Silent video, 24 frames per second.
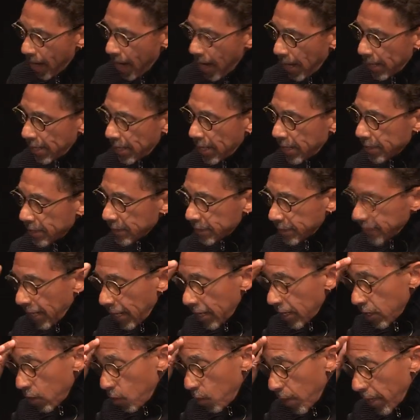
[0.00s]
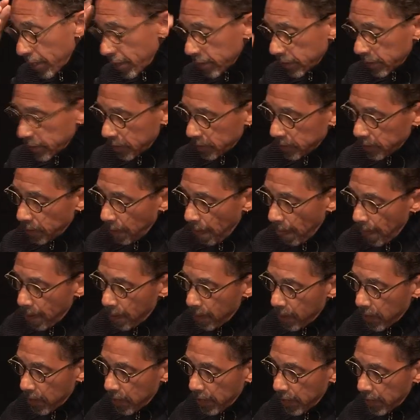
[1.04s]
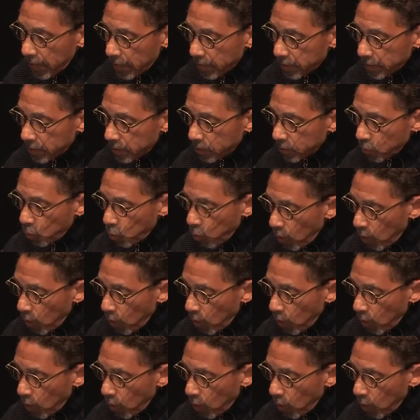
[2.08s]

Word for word: And then the second question is